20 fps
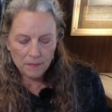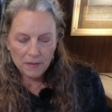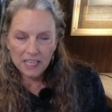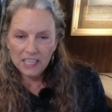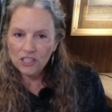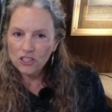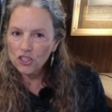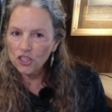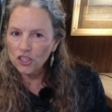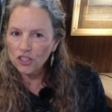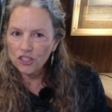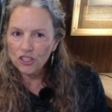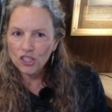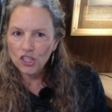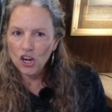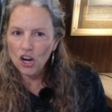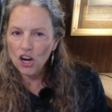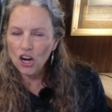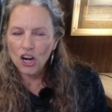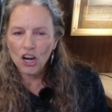insurance
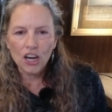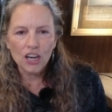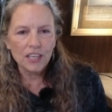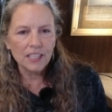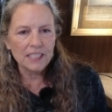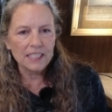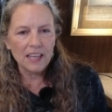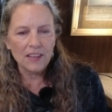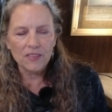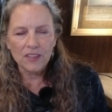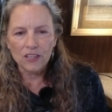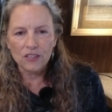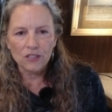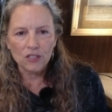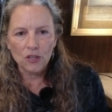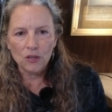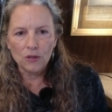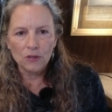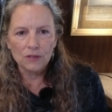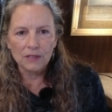cards, and there's
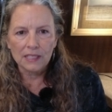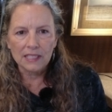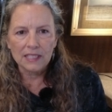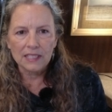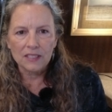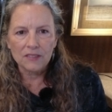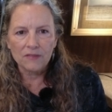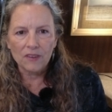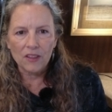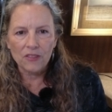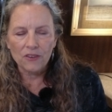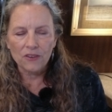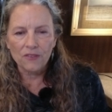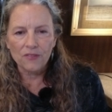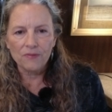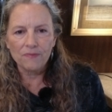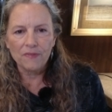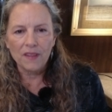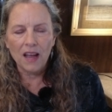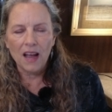a whole list of
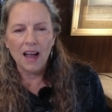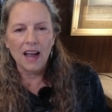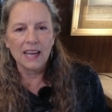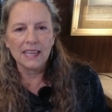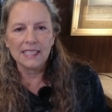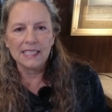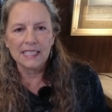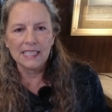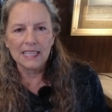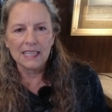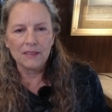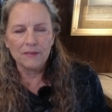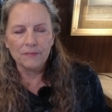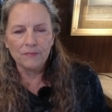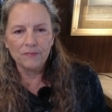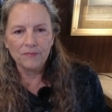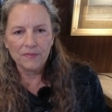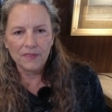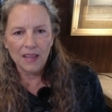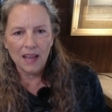other ID
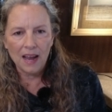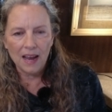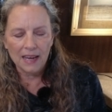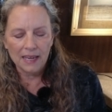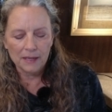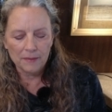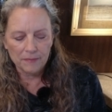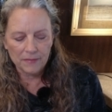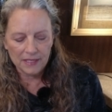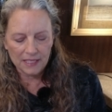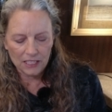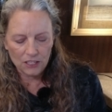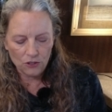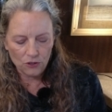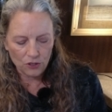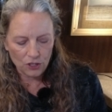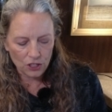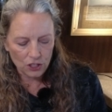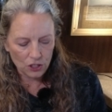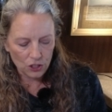items that
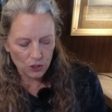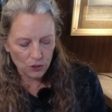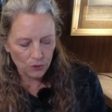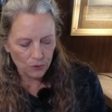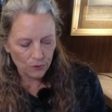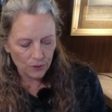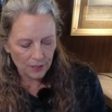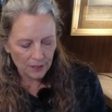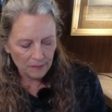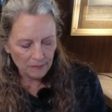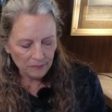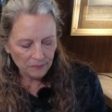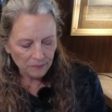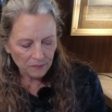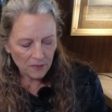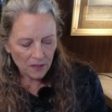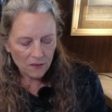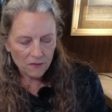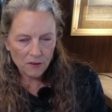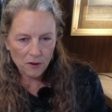you can use
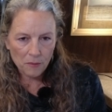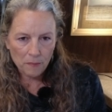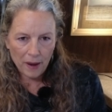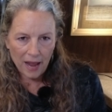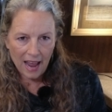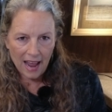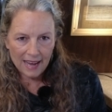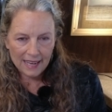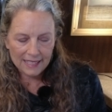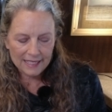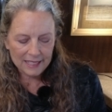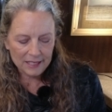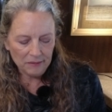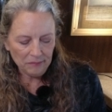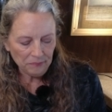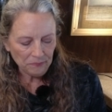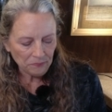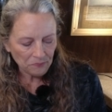for banks.